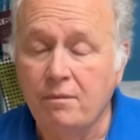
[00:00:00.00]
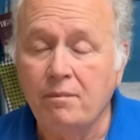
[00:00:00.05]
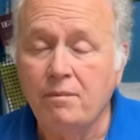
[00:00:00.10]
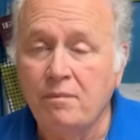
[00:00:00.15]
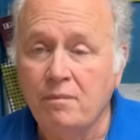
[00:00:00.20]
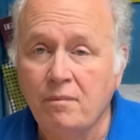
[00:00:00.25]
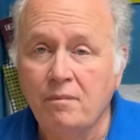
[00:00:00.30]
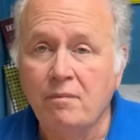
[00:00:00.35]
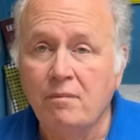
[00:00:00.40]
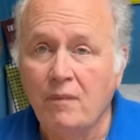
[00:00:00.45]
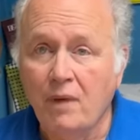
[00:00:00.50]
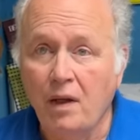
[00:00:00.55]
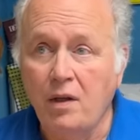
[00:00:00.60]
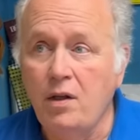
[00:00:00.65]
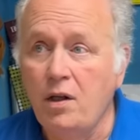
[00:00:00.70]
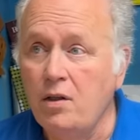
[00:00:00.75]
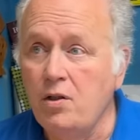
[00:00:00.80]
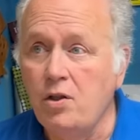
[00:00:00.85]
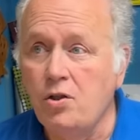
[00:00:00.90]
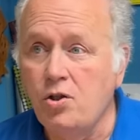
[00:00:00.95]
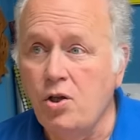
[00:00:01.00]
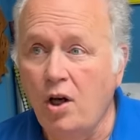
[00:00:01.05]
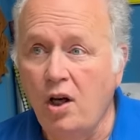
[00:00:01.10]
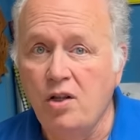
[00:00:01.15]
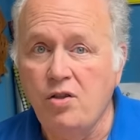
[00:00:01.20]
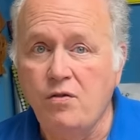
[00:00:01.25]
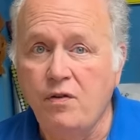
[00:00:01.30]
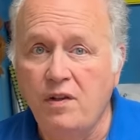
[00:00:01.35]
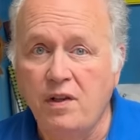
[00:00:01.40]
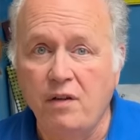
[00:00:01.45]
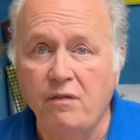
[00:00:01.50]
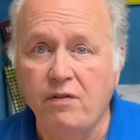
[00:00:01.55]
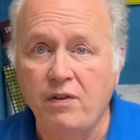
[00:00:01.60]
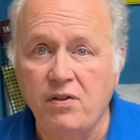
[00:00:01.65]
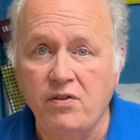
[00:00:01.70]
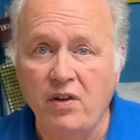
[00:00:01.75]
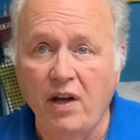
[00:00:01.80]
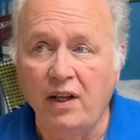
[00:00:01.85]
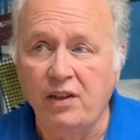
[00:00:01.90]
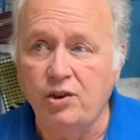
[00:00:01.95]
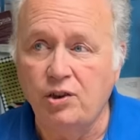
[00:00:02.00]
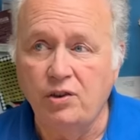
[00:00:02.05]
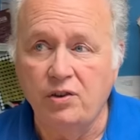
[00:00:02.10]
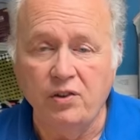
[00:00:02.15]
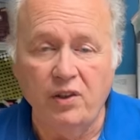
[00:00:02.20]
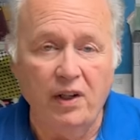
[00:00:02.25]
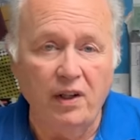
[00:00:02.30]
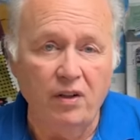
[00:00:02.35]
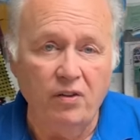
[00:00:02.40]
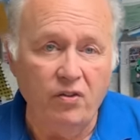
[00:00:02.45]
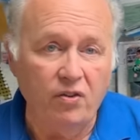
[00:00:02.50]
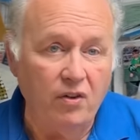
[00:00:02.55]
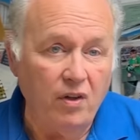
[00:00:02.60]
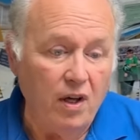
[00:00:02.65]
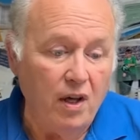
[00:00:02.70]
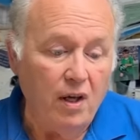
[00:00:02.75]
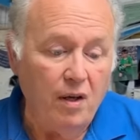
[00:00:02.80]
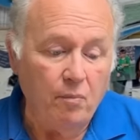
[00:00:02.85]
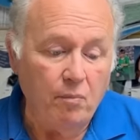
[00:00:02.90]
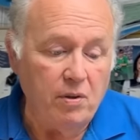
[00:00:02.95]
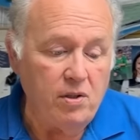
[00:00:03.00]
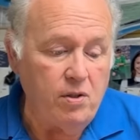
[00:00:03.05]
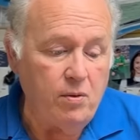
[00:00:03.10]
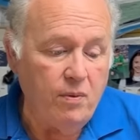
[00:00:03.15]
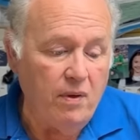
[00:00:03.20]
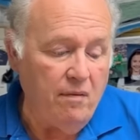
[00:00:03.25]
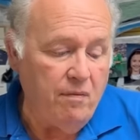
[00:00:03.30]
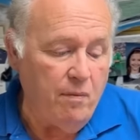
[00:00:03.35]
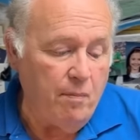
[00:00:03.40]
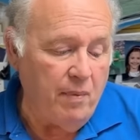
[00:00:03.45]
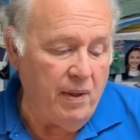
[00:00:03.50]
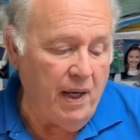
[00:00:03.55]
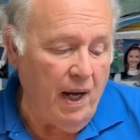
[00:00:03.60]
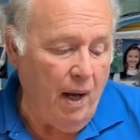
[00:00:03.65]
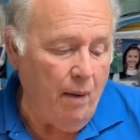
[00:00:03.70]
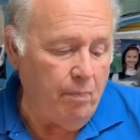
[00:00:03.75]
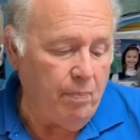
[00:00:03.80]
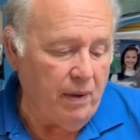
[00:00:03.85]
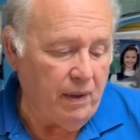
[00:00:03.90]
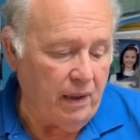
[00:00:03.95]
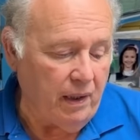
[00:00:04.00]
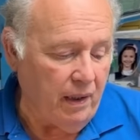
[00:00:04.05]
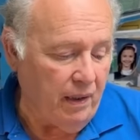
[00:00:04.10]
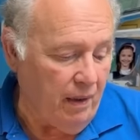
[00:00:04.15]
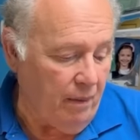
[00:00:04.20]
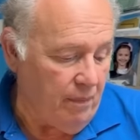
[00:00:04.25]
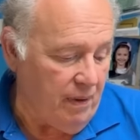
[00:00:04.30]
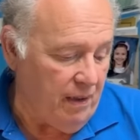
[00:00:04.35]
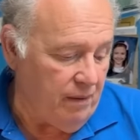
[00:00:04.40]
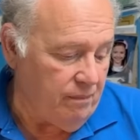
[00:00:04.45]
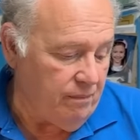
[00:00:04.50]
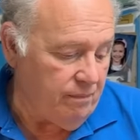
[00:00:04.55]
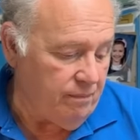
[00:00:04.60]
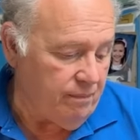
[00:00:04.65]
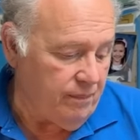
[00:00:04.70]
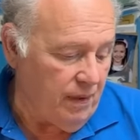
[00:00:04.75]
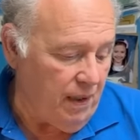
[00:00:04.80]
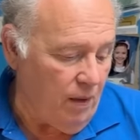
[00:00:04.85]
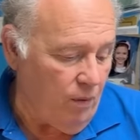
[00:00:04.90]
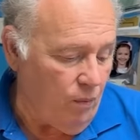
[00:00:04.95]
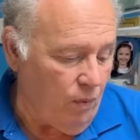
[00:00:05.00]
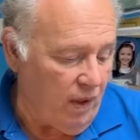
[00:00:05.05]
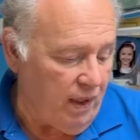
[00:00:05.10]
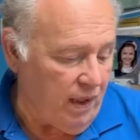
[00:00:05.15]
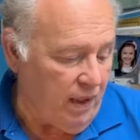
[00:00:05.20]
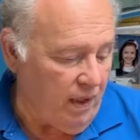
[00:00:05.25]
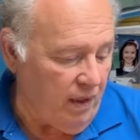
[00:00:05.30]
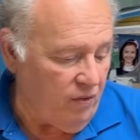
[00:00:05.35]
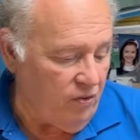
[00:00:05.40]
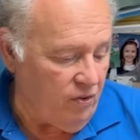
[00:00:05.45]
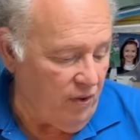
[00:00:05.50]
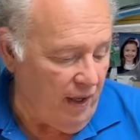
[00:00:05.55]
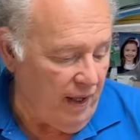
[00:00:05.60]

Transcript: Yeah. And then you charge for different sections, and it's but you have a monopoly. I mean, you well, know, what can I say?